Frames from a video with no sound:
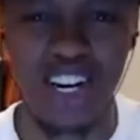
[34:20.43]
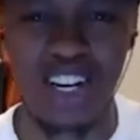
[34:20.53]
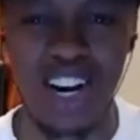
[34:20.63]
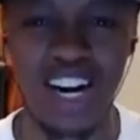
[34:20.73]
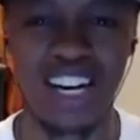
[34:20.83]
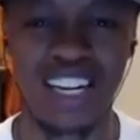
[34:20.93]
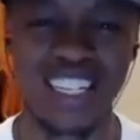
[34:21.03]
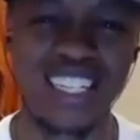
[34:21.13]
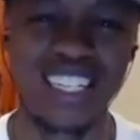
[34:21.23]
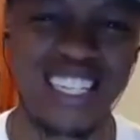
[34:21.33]
Gut.
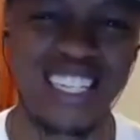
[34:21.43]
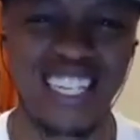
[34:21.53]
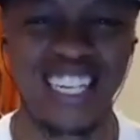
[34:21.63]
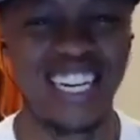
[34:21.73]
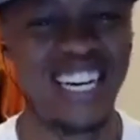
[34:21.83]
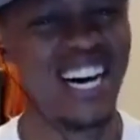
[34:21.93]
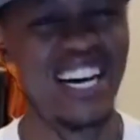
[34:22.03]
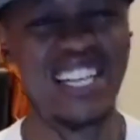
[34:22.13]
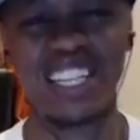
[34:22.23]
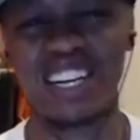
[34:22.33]

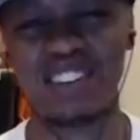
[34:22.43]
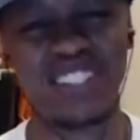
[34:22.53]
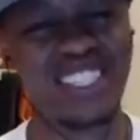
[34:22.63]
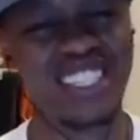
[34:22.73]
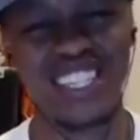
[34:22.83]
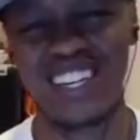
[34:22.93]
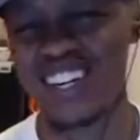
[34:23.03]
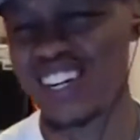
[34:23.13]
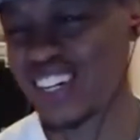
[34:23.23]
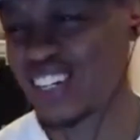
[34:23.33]
I love it.
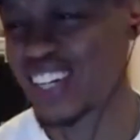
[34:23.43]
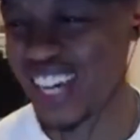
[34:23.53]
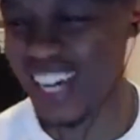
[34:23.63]
Oh,